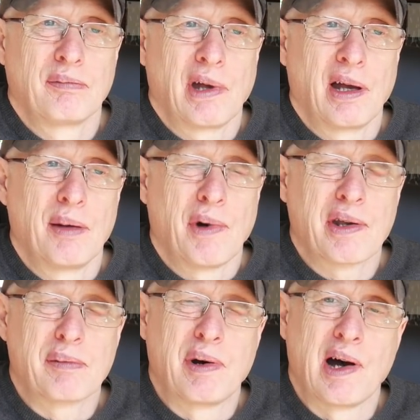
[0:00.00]
uh,
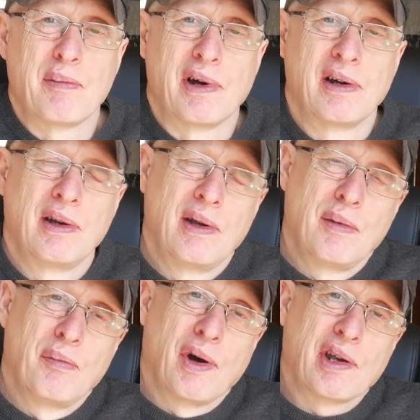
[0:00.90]
Mike Palmer.
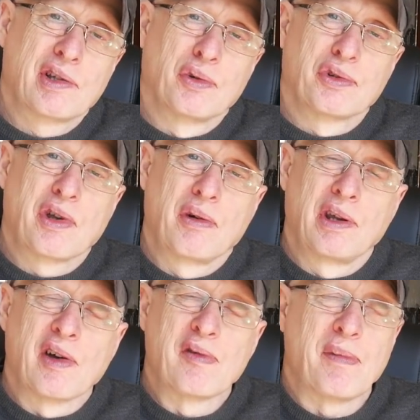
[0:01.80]
Mike's also a
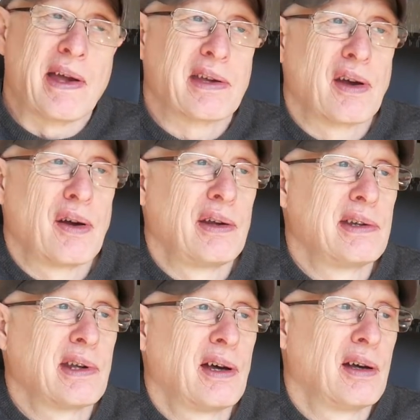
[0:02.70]
knife maker,
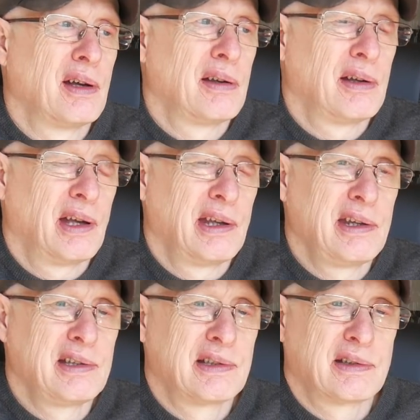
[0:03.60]
and uh, and
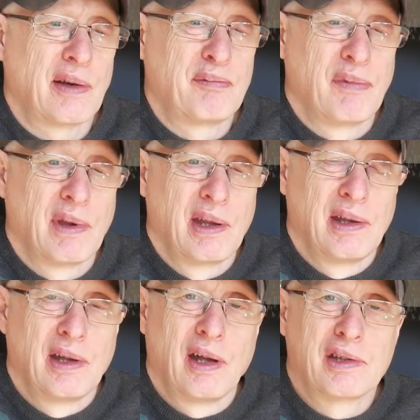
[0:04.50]
he's a,
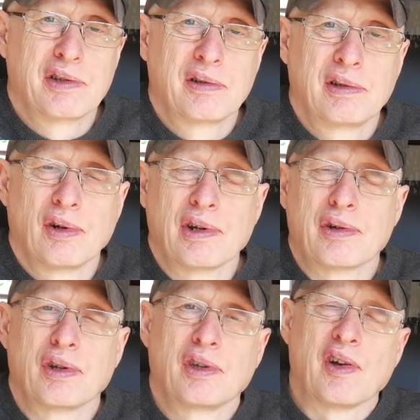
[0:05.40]
a jolly
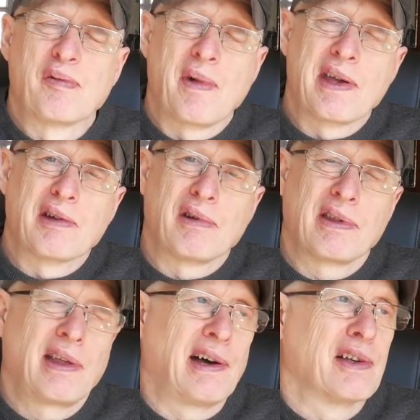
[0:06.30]
good knife maker
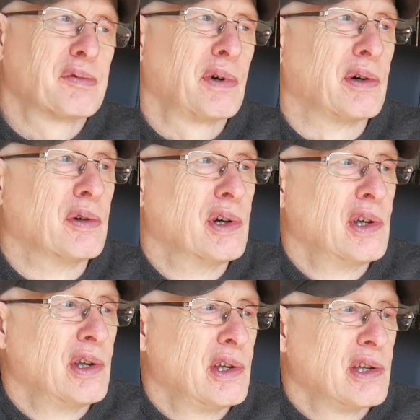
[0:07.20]
at that as well.
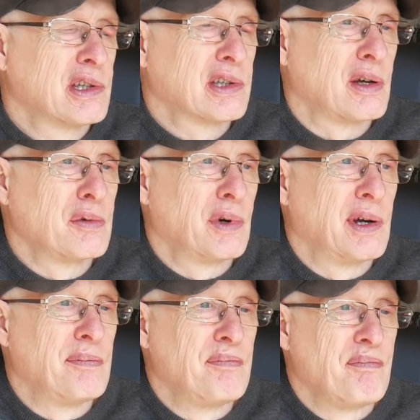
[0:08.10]
So
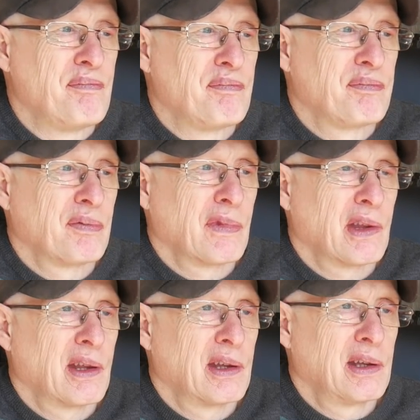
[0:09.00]
um,
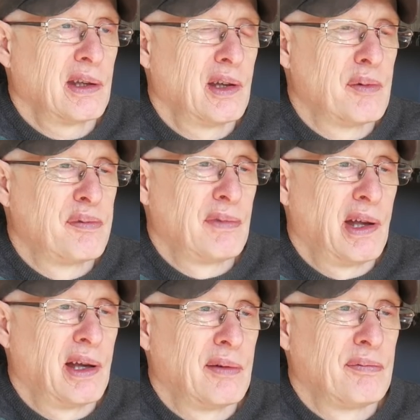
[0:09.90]
you know,
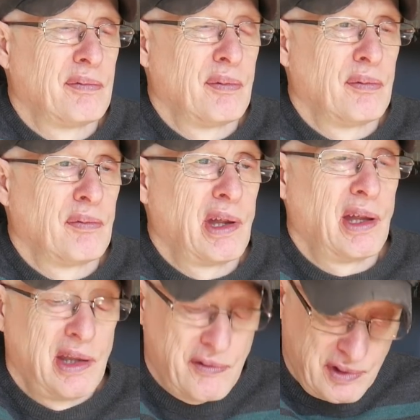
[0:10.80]
uh,
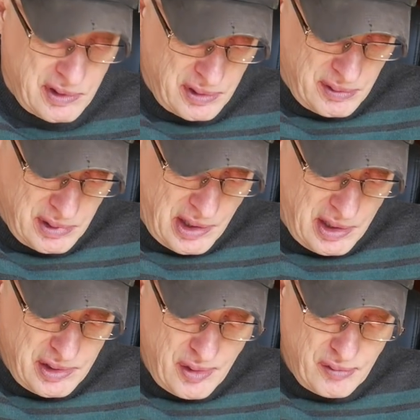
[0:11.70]
another uh,
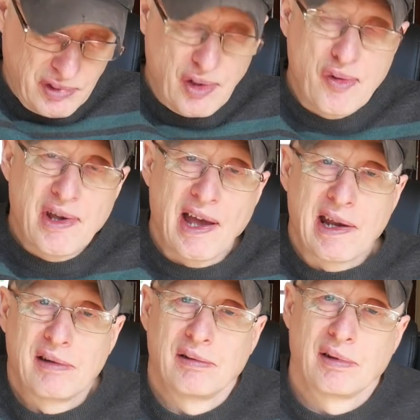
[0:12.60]

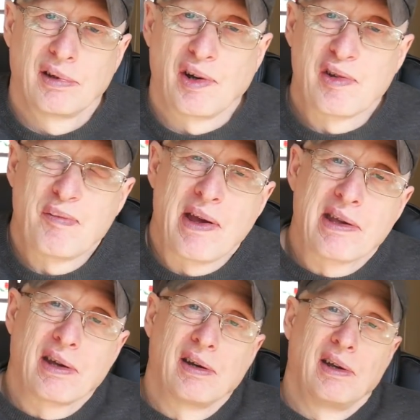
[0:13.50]
UK knife
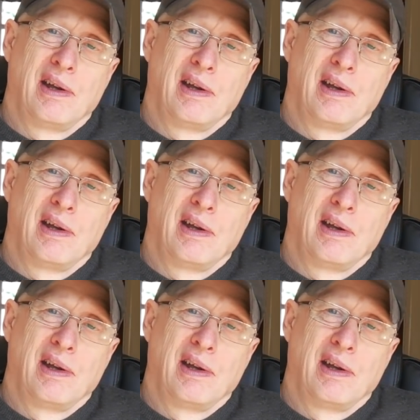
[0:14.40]
maker